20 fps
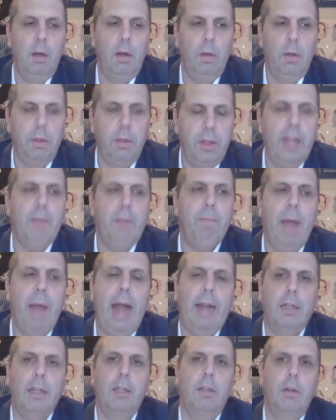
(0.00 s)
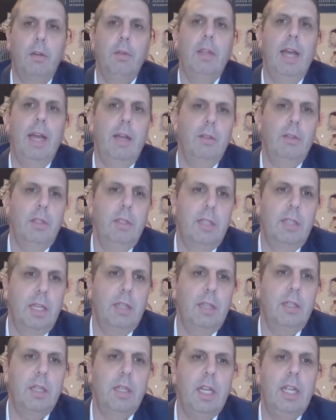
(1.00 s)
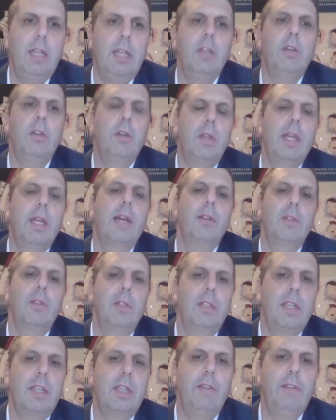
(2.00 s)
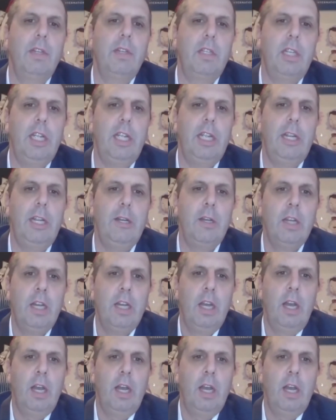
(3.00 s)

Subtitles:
think back to 2016, 2017,